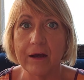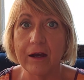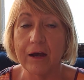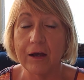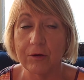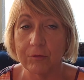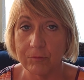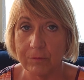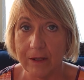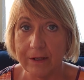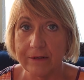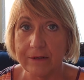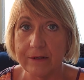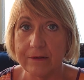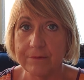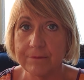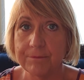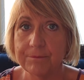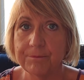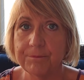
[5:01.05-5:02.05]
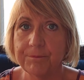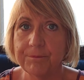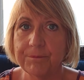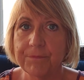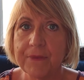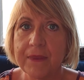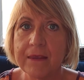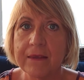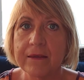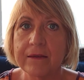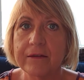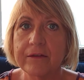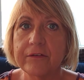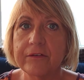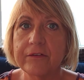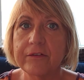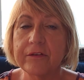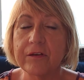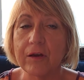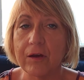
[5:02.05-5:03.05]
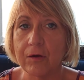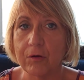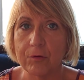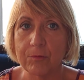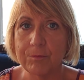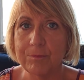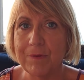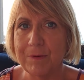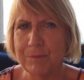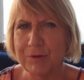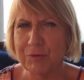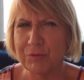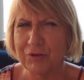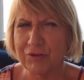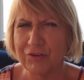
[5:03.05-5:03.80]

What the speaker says: already. Or maybe you were